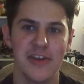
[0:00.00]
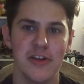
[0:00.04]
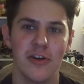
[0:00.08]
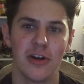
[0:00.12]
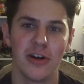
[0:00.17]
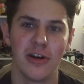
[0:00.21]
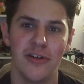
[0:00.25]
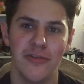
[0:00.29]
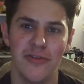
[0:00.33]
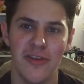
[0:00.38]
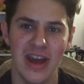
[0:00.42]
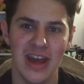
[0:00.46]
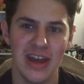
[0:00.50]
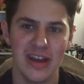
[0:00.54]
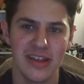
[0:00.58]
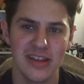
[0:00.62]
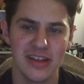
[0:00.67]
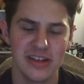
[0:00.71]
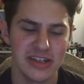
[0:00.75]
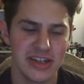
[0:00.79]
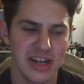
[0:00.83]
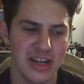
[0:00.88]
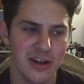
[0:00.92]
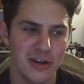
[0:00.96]
are a fan of
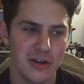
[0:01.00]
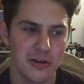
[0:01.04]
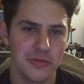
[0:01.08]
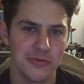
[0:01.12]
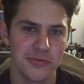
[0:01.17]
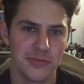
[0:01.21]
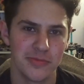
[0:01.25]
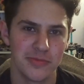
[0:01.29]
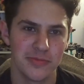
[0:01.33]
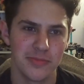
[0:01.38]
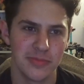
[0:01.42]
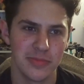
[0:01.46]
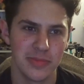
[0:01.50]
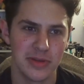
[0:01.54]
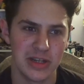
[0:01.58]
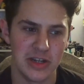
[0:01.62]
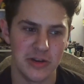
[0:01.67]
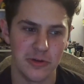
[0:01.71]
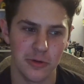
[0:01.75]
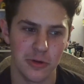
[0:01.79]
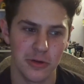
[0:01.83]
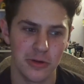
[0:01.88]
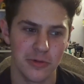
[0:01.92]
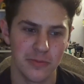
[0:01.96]
the show,
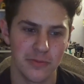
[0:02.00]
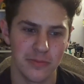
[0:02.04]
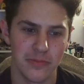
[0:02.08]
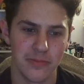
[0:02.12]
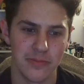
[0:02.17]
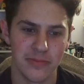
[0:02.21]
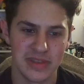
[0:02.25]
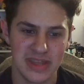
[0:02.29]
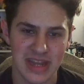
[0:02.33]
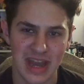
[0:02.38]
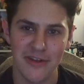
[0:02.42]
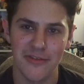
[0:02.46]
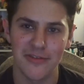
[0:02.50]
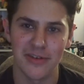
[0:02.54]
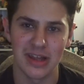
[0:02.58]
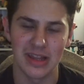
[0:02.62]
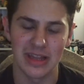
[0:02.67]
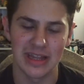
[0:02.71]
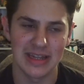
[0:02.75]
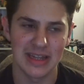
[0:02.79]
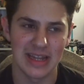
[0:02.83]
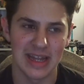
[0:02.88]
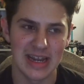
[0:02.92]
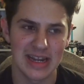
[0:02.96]
you will
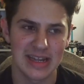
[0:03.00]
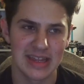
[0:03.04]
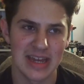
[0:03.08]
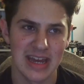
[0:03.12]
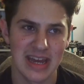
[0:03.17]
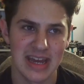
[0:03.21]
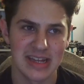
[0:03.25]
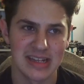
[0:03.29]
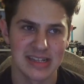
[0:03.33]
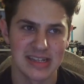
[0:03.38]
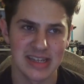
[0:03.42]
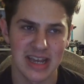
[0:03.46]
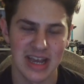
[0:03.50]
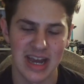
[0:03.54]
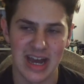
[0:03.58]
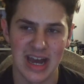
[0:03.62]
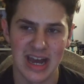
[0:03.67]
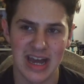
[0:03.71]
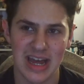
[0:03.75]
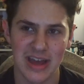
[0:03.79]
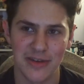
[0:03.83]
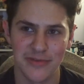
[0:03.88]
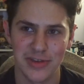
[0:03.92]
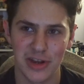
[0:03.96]
definitely like this.
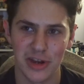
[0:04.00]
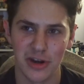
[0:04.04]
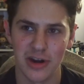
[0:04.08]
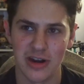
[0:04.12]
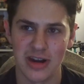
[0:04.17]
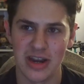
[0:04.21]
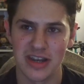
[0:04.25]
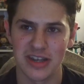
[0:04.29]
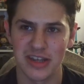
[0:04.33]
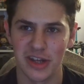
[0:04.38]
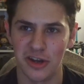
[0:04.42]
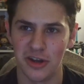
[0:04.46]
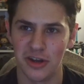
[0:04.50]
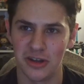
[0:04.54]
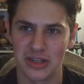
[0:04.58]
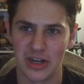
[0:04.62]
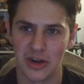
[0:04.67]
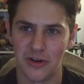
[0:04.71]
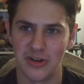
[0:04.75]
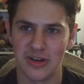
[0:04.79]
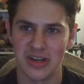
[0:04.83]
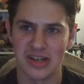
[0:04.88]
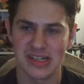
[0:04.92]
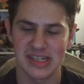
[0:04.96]
If you're an adult
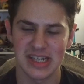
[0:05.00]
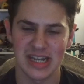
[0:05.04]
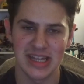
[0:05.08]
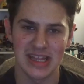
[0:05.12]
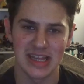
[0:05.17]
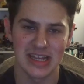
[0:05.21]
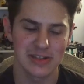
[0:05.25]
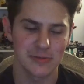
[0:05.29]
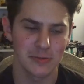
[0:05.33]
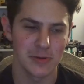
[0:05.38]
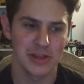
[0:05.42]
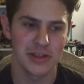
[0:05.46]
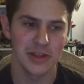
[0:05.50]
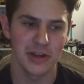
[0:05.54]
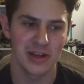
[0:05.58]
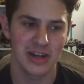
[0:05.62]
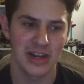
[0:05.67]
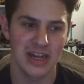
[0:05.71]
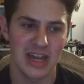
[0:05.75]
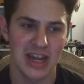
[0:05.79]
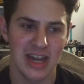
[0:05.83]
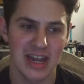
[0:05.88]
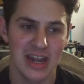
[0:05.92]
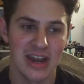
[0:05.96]
going to see this with your
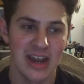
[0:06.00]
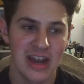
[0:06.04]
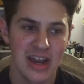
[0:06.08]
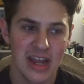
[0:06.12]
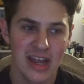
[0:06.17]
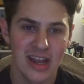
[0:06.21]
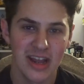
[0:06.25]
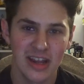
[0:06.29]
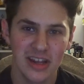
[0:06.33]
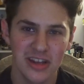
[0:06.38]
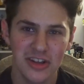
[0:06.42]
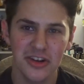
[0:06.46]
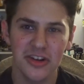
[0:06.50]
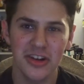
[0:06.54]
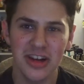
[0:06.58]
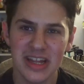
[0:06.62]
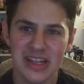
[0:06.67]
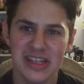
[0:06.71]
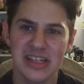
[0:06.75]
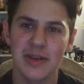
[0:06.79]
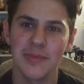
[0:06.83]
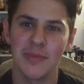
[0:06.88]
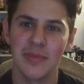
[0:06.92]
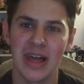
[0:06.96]
kid, you'll
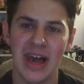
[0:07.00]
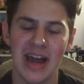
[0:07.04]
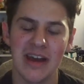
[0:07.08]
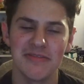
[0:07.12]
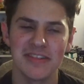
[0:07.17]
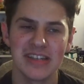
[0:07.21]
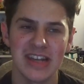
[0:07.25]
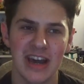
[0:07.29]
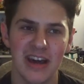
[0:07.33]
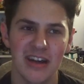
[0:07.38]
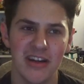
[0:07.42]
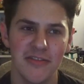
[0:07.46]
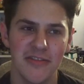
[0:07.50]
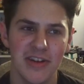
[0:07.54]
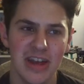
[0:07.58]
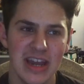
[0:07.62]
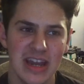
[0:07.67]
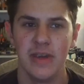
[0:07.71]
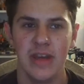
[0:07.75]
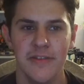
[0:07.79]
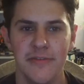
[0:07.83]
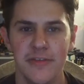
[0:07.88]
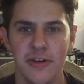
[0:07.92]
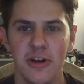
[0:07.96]
get some laughs out of
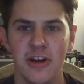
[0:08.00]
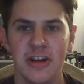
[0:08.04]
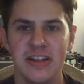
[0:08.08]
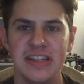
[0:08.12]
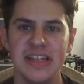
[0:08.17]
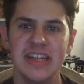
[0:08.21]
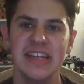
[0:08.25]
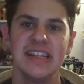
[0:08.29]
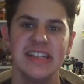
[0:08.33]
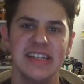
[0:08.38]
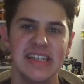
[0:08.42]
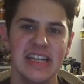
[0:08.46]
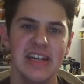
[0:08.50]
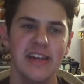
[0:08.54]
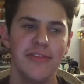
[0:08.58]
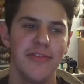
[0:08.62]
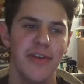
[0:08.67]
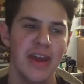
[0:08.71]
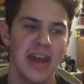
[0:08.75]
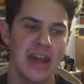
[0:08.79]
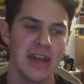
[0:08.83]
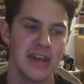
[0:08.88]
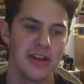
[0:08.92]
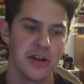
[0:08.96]
it. If you're a DC
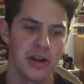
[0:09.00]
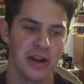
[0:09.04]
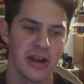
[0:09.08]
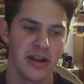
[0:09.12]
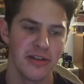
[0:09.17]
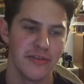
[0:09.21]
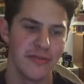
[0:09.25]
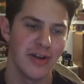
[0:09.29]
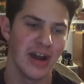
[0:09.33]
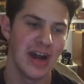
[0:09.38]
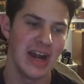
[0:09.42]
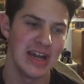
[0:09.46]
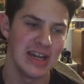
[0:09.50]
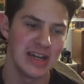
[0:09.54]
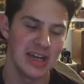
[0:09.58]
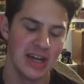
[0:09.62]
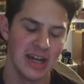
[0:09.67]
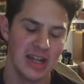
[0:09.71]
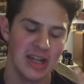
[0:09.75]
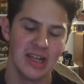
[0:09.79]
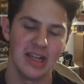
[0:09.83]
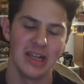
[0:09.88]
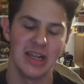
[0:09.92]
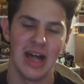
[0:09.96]
fan, you're gonna find
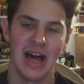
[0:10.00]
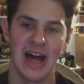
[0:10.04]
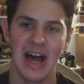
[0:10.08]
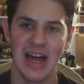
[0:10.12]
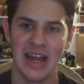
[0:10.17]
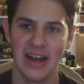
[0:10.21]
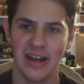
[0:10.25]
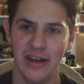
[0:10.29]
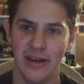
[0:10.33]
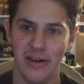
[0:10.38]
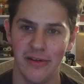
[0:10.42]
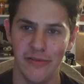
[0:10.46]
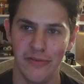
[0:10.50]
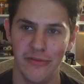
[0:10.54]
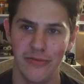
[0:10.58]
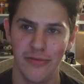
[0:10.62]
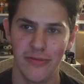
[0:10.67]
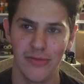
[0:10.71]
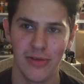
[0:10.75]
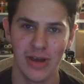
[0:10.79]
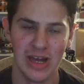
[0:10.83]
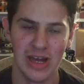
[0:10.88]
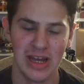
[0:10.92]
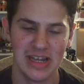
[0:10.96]
a lot of
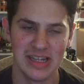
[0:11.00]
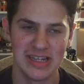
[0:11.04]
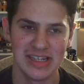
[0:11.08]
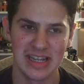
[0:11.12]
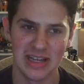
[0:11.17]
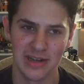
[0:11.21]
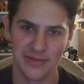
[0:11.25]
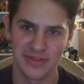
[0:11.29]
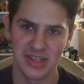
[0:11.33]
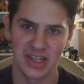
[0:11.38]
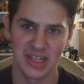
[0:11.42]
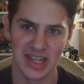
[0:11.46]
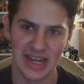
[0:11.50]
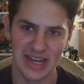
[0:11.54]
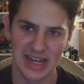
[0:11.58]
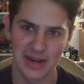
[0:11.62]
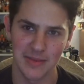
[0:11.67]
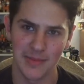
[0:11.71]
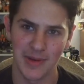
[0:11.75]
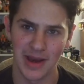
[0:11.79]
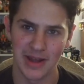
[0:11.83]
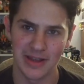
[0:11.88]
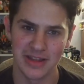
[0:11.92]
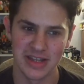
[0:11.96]
stuff to like
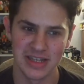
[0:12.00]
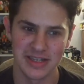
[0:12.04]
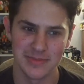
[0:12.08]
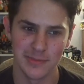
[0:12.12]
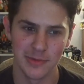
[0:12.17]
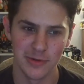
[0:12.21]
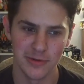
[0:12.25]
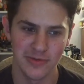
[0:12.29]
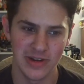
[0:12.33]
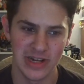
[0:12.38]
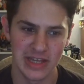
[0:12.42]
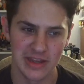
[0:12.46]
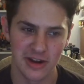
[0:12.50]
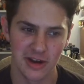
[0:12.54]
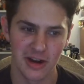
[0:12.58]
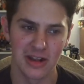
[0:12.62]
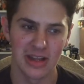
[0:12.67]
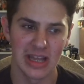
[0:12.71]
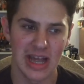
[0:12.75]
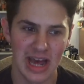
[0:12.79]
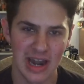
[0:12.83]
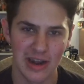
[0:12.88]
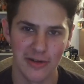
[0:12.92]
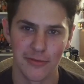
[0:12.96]
about this movie. There
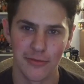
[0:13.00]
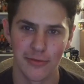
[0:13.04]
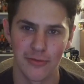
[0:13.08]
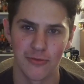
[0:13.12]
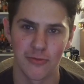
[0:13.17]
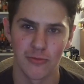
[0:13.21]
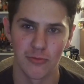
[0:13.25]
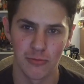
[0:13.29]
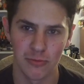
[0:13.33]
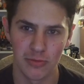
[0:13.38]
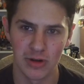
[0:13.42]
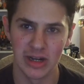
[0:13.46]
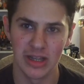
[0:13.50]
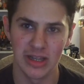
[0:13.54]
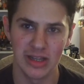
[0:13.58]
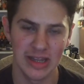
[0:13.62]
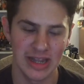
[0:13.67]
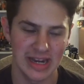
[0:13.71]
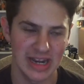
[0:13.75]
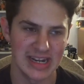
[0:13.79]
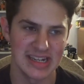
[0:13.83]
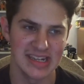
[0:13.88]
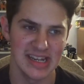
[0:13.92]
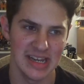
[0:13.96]
are a lot of
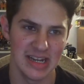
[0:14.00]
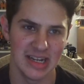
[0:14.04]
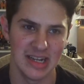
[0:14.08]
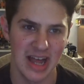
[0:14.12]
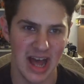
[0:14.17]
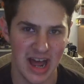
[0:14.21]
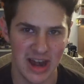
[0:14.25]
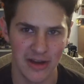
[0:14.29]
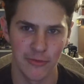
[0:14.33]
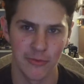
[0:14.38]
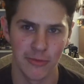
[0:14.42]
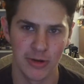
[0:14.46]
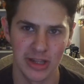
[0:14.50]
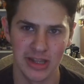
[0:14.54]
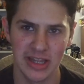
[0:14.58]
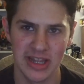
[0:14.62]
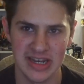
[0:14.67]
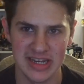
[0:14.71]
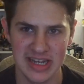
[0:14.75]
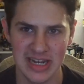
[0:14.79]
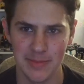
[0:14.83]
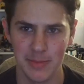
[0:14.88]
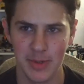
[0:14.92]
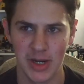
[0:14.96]
like I said, a lot of
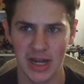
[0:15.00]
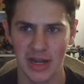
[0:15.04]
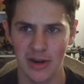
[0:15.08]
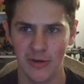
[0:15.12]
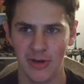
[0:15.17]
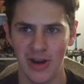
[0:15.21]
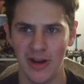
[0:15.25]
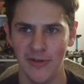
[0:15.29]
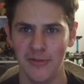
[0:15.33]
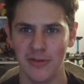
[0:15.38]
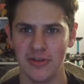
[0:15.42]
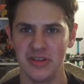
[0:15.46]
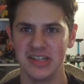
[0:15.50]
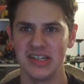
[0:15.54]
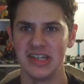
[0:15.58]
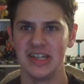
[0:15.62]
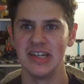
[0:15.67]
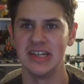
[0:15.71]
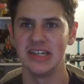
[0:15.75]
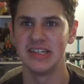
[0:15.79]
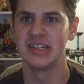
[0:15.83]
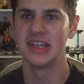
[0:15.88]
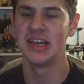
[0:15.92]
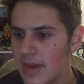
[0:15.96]
really deep cut
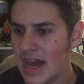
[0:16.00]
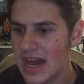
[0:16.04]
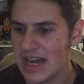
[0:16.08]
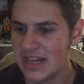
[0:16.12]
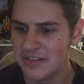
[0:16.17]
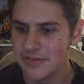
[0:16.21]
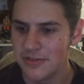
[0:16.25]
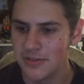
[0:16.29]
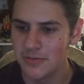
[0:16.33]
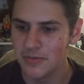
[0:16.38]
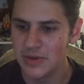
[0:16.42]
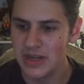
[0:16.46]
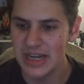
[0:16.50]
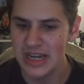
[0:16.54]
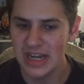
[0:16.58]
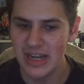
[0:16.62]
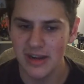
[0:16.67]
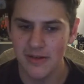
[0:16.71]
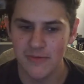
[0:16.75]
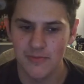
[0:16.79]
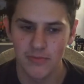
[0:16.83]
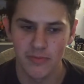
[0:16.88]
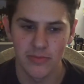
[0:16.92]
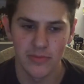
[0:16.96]
references. As for
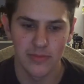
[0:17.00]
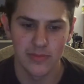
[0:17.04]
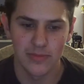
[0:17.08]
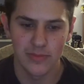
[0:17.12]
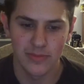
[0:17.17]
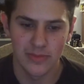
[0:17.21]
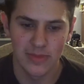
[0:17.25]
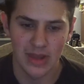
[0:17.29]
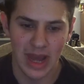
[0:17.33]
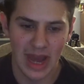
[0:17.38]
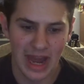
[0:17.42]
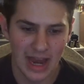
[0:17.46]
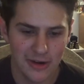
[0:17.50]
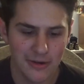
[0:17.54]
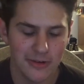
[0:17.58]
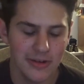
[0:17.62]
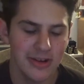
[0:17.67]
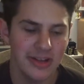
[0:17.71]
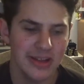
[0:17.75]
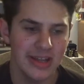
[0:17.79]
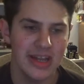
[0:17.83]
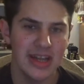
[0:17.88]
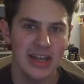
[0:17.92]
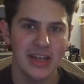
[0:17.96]
me, I
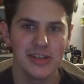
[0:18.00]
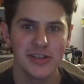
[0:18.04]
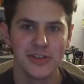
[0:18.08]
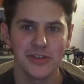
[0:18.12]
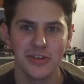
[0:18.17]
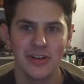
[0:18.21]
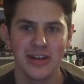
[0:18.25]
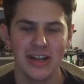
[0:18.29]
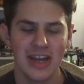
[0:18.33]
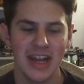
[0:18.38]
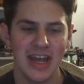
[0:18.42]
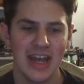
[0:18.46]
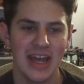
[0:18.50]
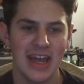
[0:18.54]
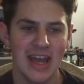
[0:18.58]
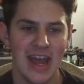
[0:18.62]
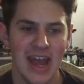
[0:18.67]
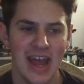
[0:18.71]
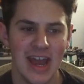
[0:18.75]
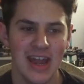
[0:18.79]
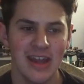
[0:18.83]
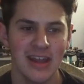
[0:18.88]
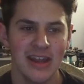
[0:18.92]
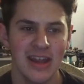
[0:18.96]
really enjoyed it,
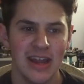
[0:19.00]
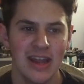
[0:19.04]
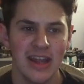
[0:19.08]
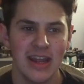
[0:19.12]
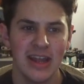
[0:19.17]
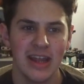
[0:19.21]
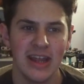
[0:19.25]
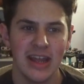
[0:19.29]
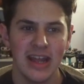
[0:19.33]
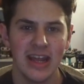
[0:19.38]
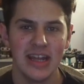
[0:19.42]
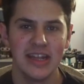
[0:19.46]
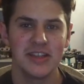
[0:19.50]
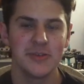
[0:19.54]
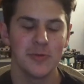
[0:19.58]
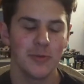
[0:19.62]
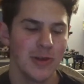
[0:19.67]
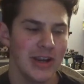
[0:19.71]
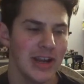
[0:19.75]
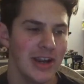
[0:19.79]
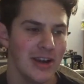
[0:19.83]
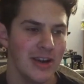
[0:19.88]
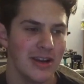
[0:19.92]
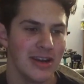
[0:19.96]
and it's
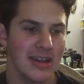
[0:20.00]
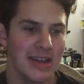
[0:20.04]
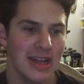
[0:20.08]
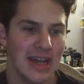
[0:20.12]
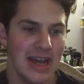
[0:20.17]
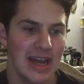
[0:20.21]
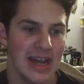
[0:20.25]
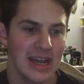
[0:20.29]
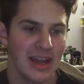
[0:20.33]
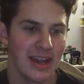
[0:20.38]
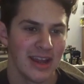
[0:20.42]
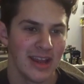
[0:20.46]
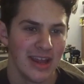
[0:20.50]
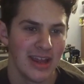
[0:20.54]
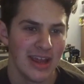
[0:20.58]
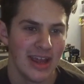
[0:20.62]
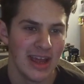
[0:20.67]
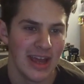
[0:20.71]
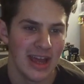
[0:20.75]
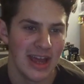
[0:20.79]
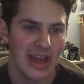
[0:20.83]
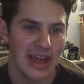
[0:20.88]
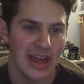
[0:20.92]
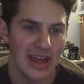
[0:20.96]
weird, like,
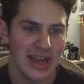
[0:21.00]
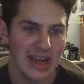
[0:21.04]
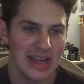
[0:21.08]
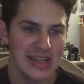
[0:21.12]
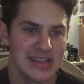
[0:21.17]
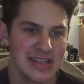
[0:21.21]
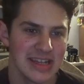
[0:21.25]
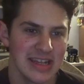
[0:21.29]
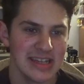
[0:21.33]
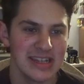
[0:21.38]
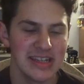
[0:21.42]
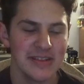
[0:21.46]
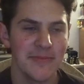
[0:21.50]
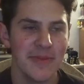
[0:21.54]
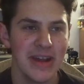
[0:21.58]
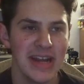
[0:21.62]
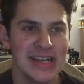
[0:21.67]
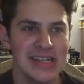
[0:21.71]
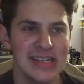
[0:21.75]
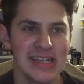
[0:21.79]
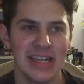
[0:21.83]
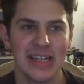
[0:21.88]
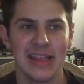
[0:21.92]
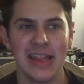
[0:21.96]
it's
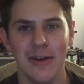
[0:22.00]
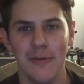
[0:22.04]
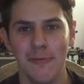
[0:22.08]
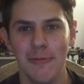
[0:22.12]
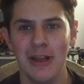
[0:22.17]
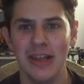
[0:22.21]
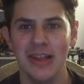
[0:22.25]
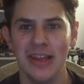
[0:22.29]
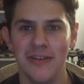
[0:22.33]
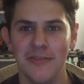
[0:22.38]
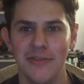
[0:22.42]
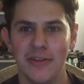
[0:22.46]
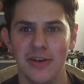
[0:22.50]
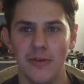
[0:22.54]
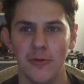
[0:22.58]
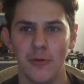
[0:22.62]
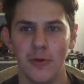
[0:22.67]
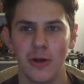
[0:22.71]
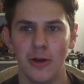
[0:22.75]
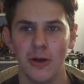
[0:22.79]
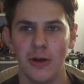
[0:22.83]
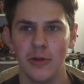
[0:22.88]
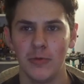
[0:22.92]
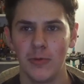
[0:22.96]
amazing that we live in a
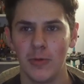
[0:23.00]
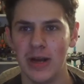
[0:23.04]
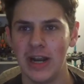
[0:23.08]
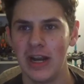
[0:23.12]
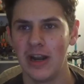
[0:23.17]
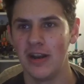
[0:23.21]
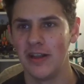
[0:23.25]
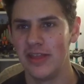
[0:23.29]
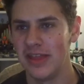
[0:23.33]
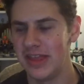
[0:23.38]
world where